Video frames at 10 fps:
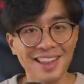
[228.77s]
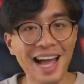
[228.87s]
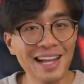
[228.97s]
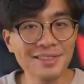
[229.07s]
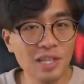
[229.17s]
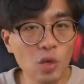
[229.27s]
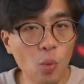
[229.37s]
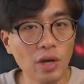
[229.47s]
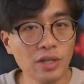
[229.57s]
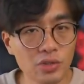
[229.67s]
last thing you
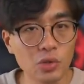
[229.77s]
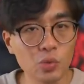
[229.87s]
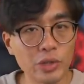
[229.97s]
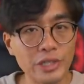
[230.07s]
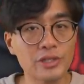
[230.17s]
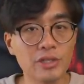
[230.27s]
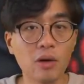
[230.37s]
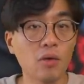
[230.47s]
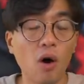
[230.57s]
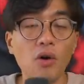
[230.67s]
want to do is
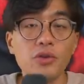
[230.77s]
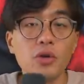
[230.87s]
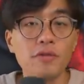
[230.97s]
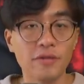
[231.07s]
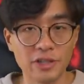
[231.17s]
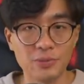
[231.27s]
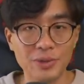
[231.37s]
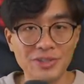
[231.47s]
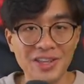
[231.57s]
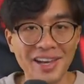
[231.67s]
sell all your
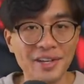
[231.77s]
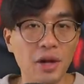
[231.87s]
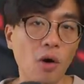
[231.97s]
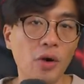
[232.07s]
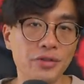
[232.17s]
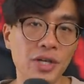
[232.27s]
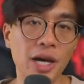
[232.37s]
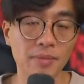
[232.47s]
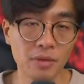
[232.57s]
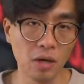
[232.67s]
investments at an
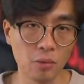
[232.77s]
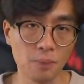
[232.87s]
all-time low.